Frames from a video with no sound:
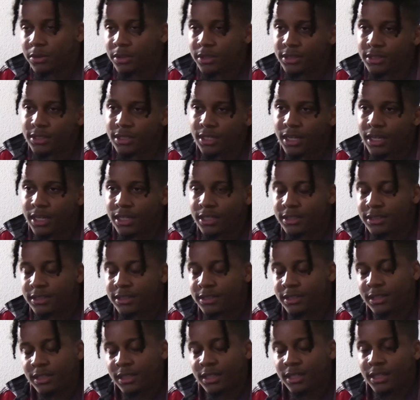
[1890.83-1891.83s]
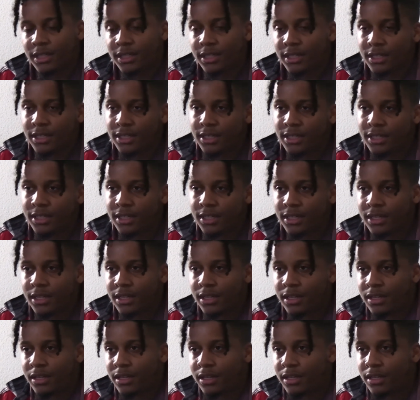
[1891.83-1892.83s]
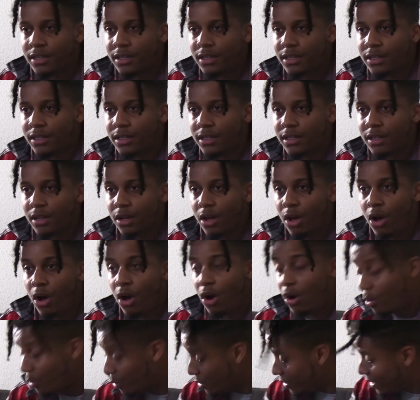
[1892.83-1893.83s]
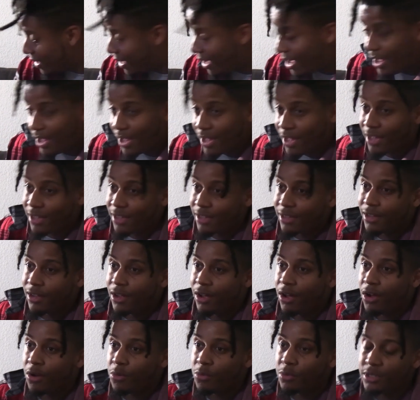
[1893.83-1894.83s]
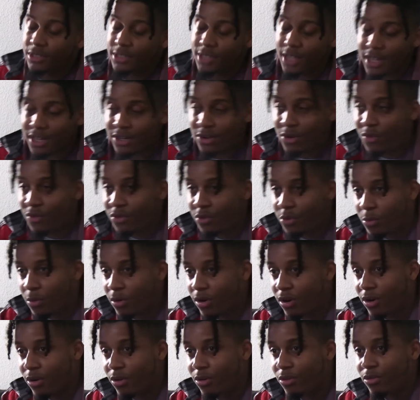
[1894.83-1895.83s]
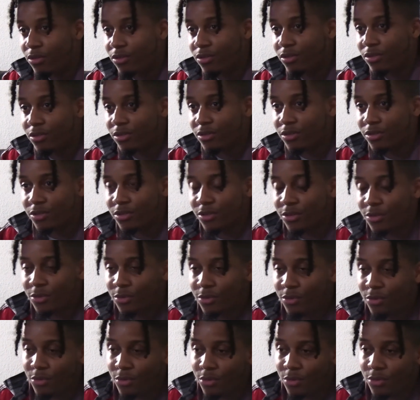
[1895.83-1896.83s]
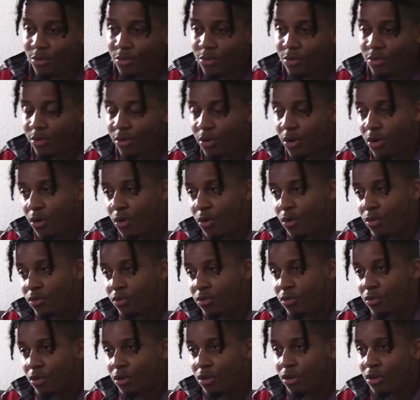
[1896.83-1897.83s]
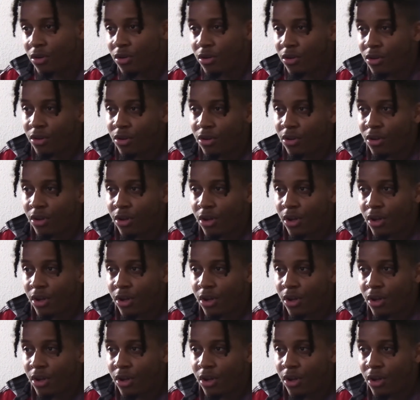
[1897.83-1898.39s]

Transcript: What's next? Where you going? Where you going? Oh, that? Yeah. Oh, we taking just overall though. Overall, we oh, going mentally?